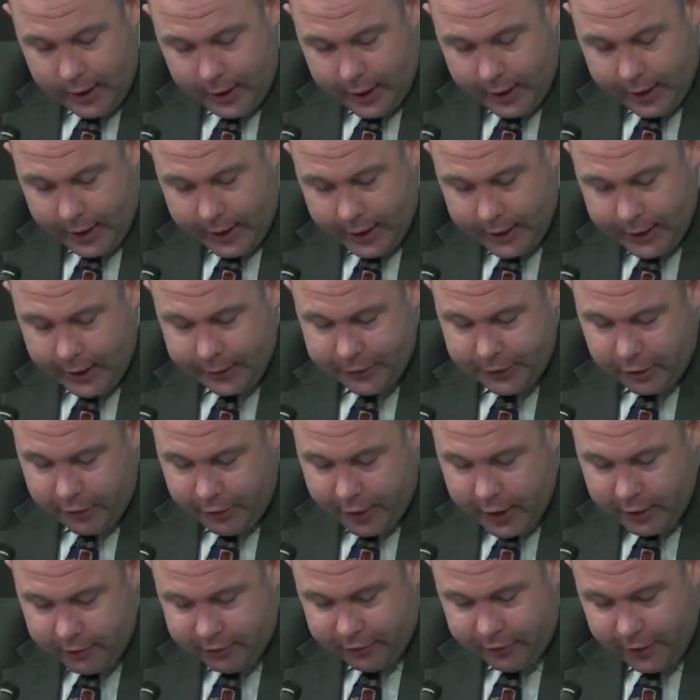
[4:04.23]
Uh, and on the
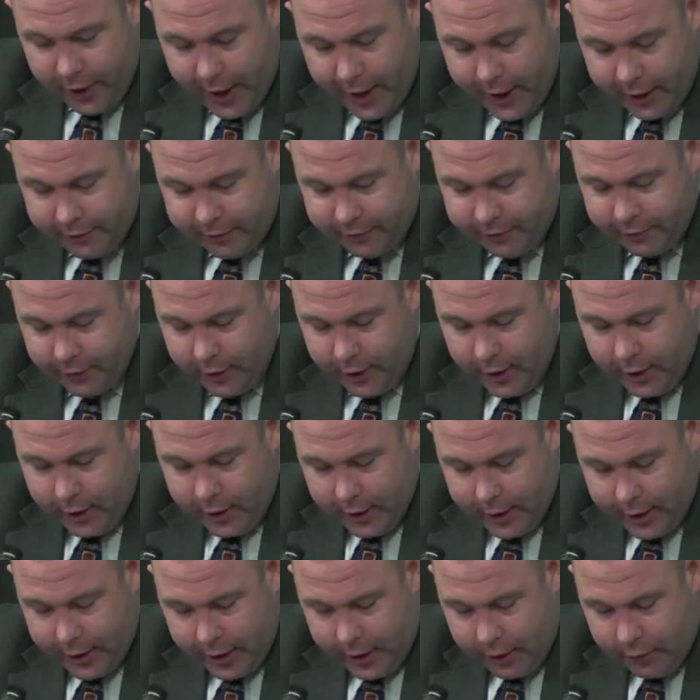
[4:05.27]
grain stocks,
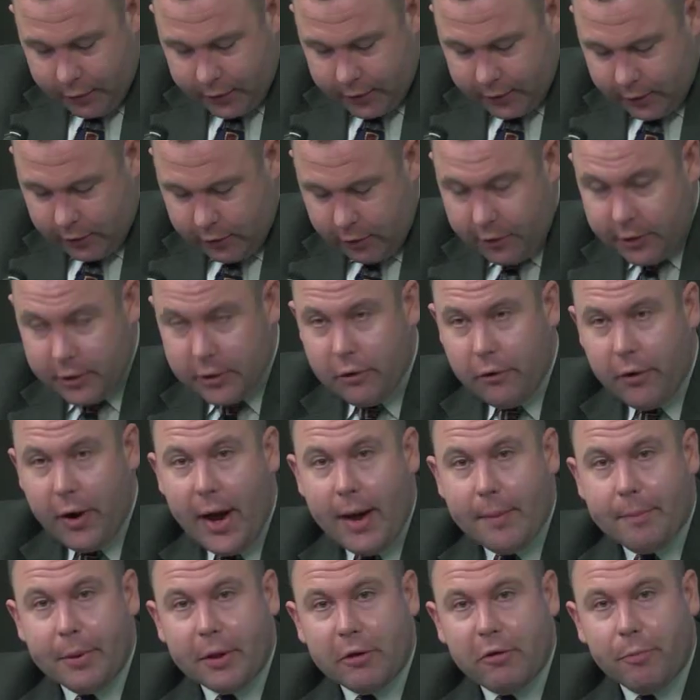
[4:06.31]
uh, with the current
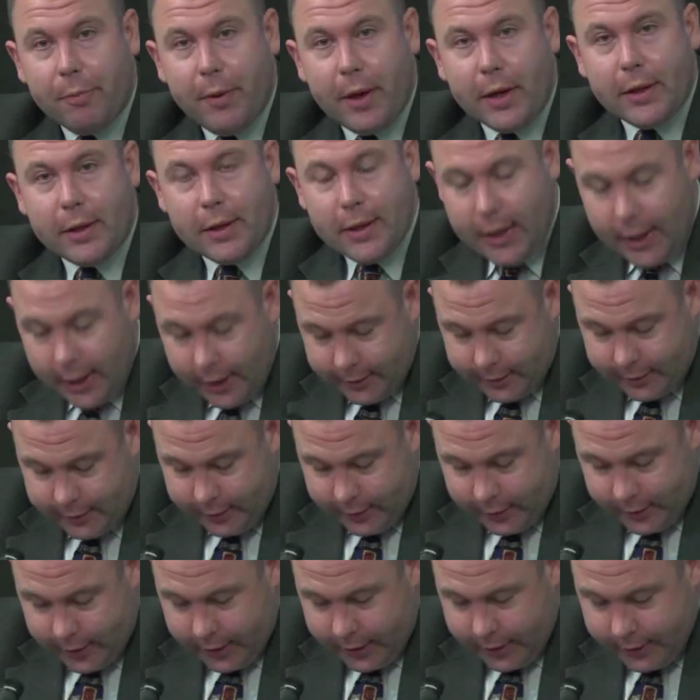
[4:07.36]
crop expected
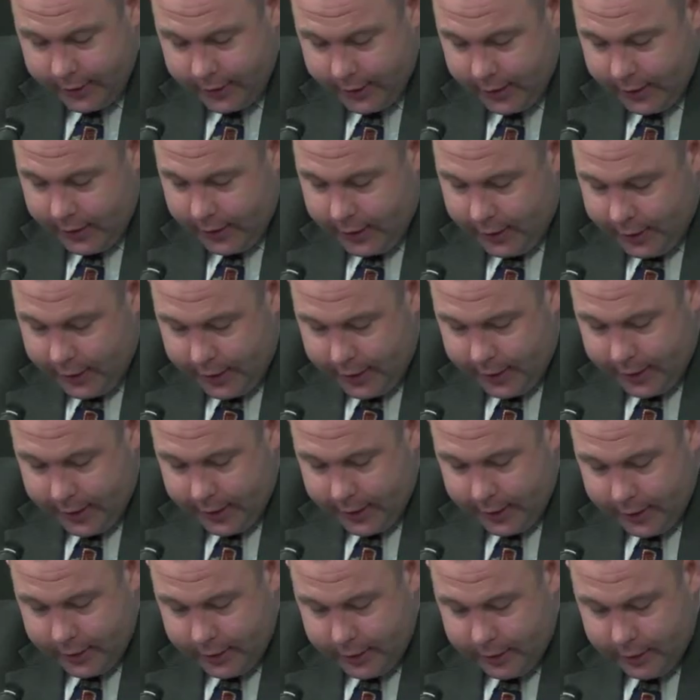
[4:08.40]
at uh,
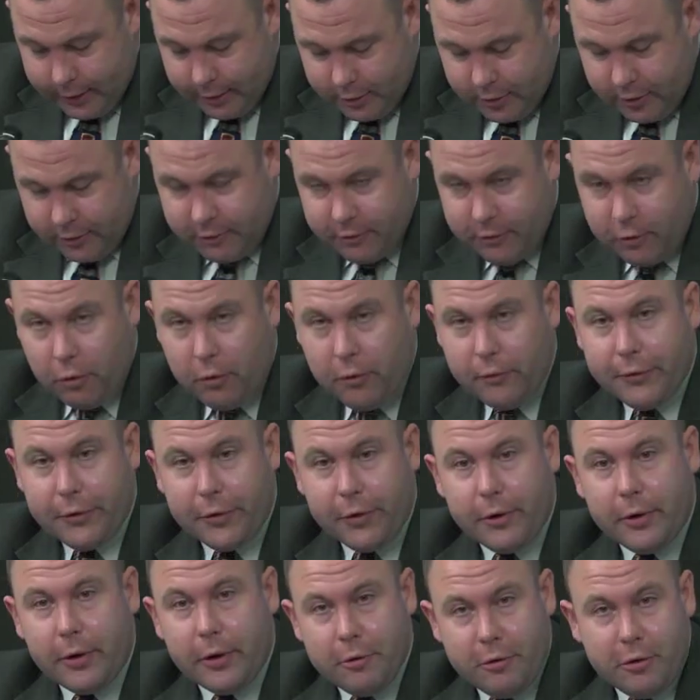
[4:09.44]
uh, just
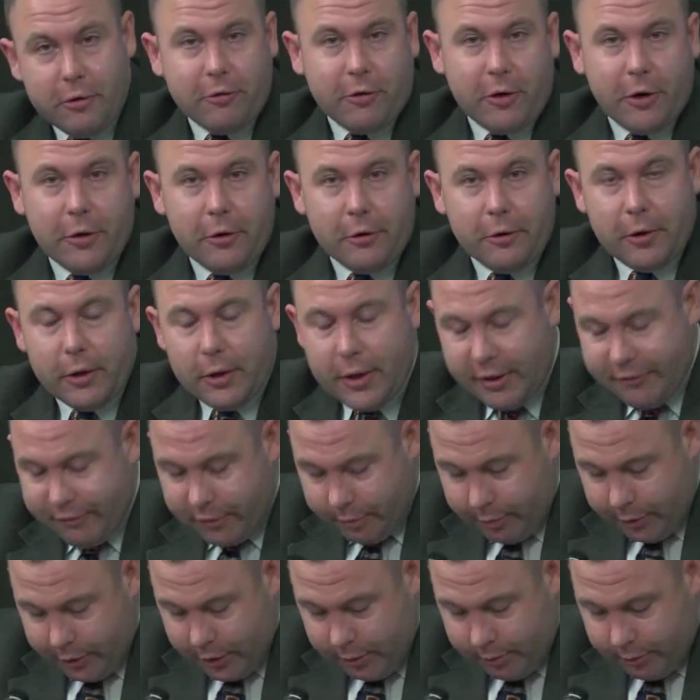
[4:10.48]
over or just under
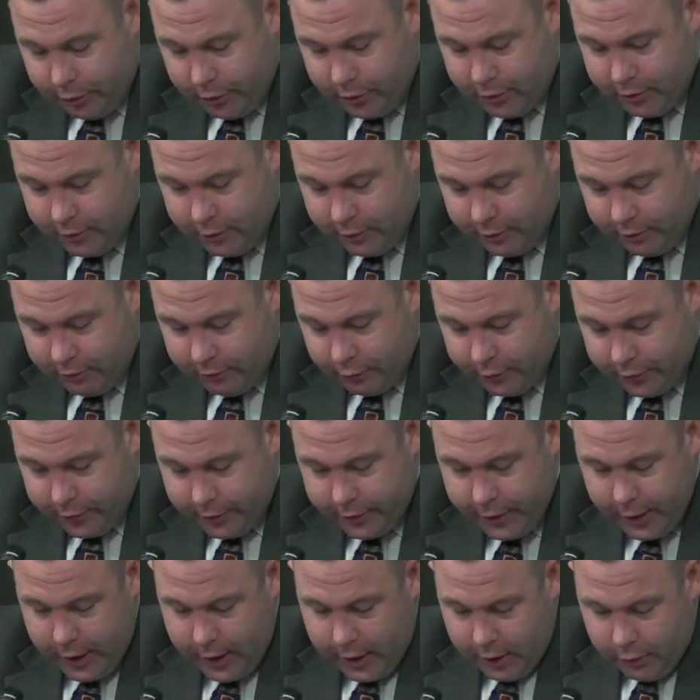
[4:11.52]
eleven billion bushels,
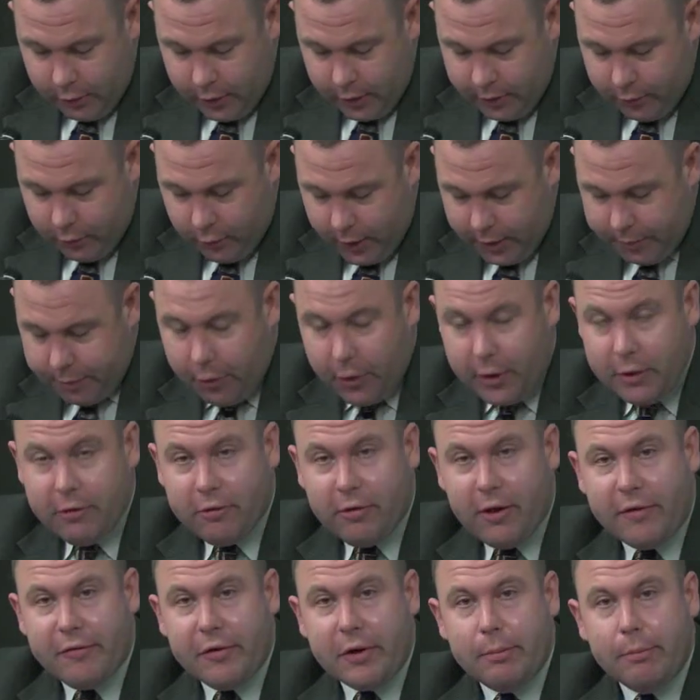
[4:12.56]
we're, we're one point
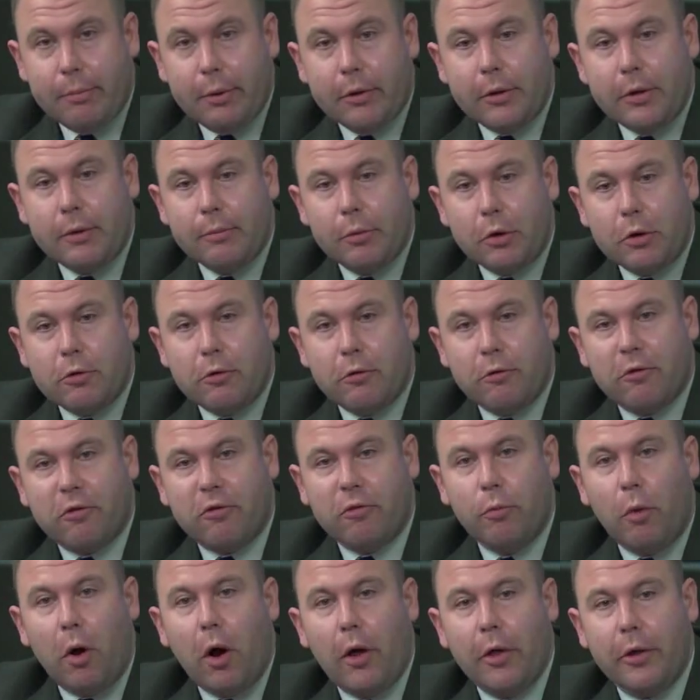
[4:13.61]
seven billion bushels
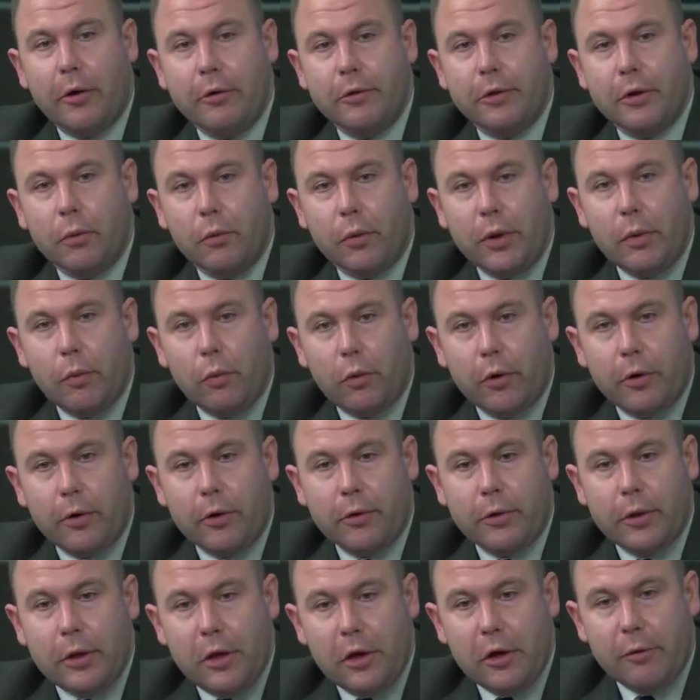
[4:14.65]
smaller than we
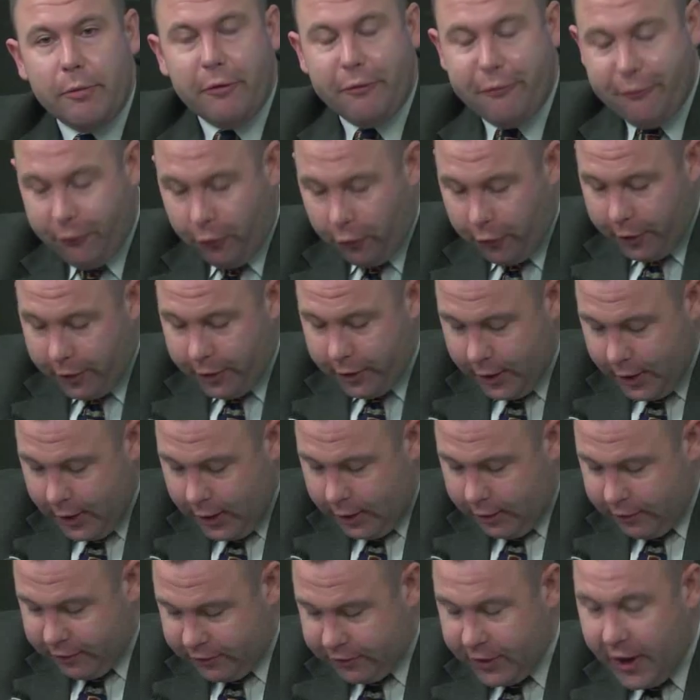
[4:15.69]
were the year before.
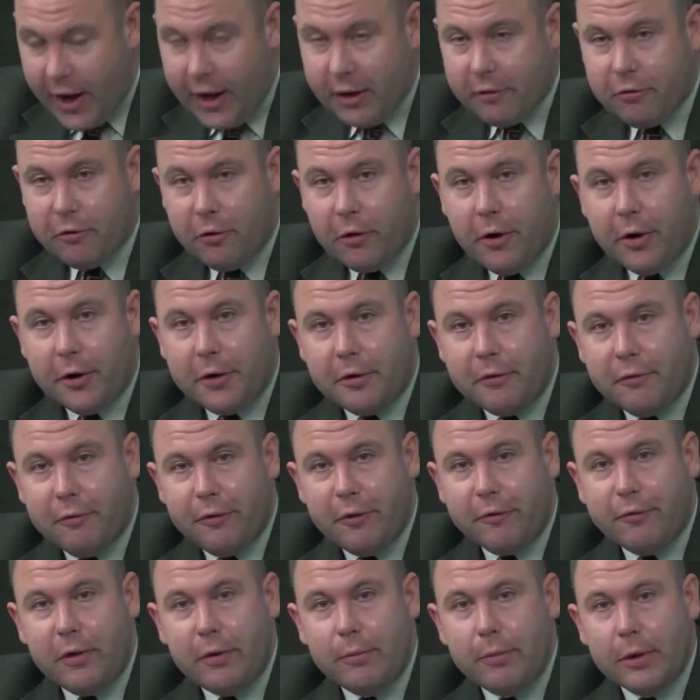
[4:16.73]
Stocks are one hundred
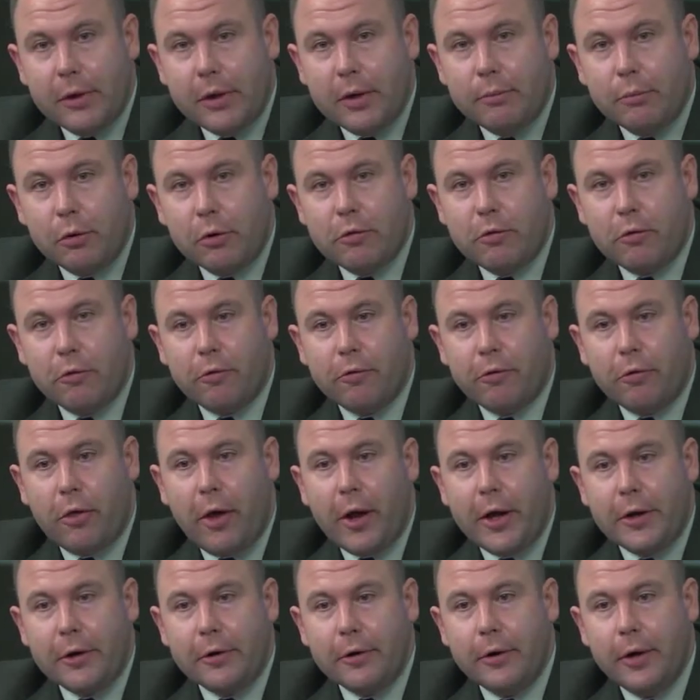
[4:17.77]
fifty million bushels
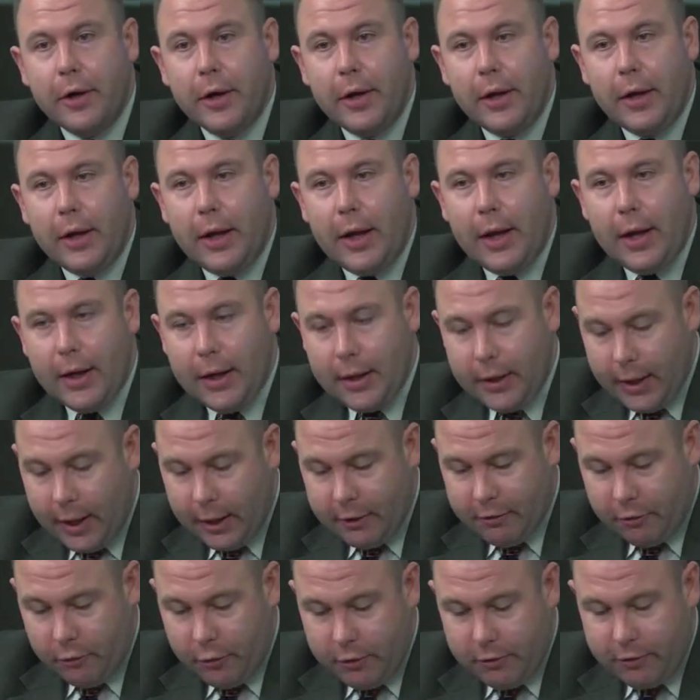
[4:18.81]
lighter, and
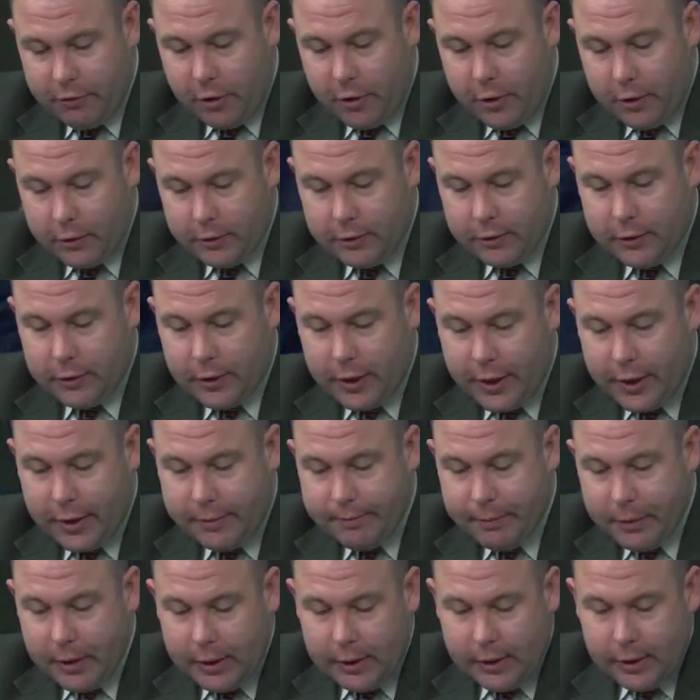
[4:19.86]
as a result,
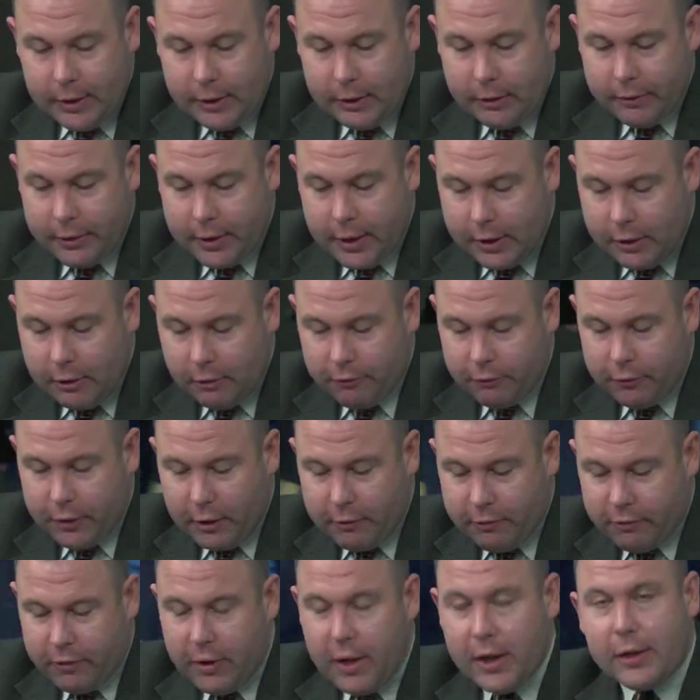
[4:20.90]
um, it, you know, it goes
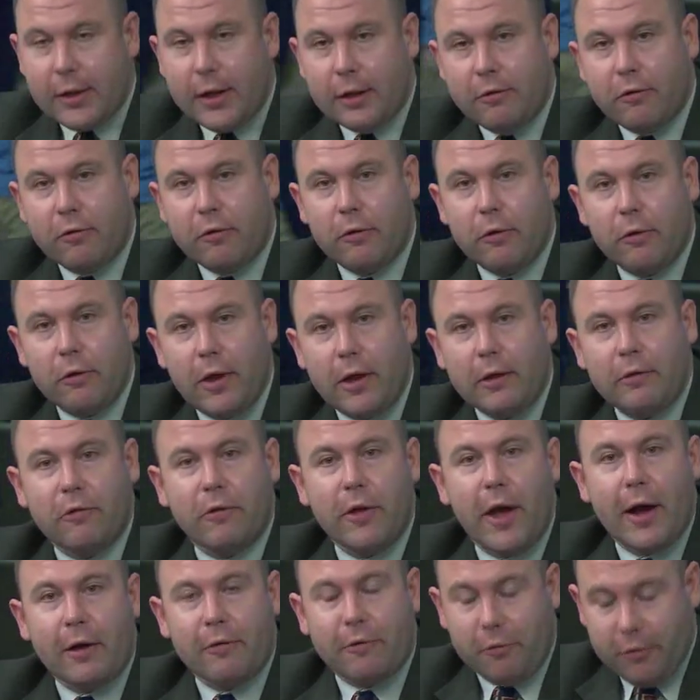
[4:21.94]
without saying that that
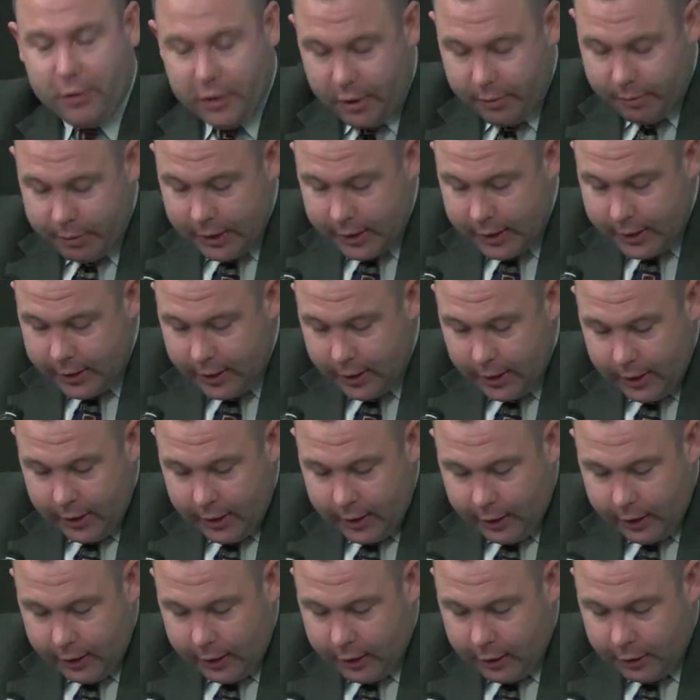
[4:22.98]
stocks are going to be
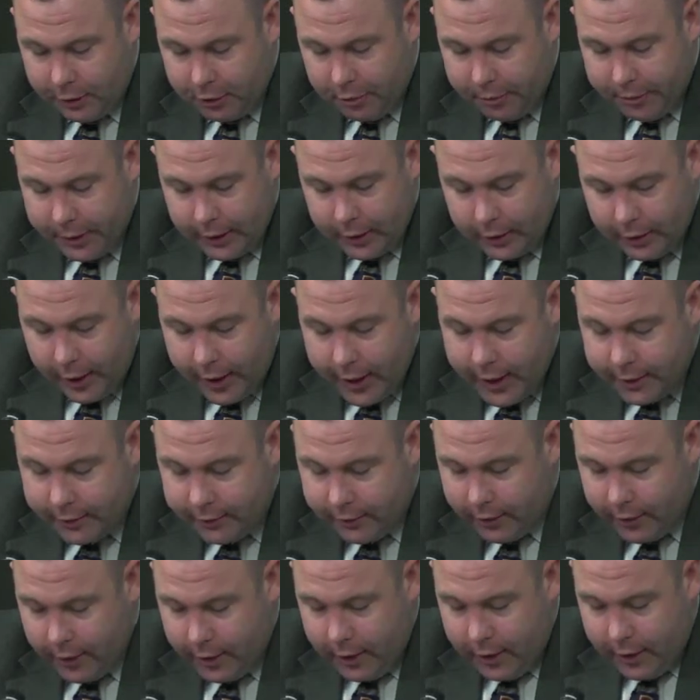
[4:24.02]
a, a little bit
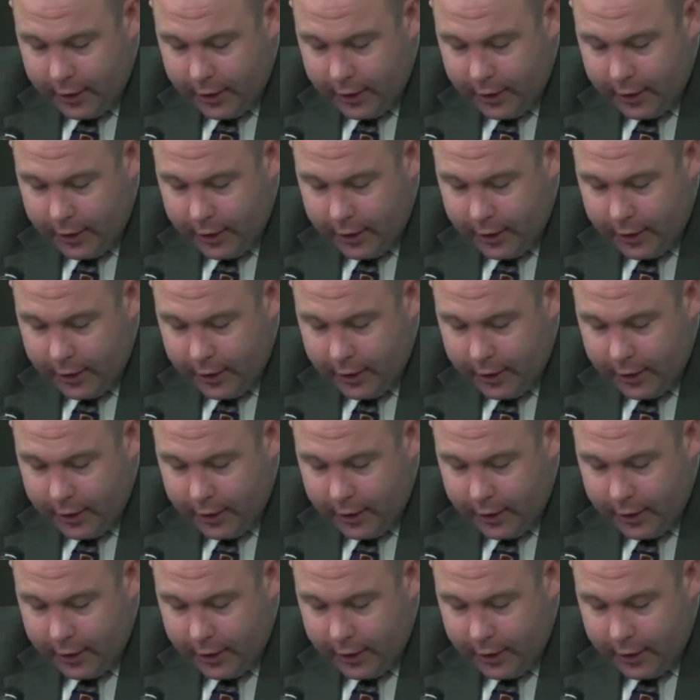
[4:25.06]
light.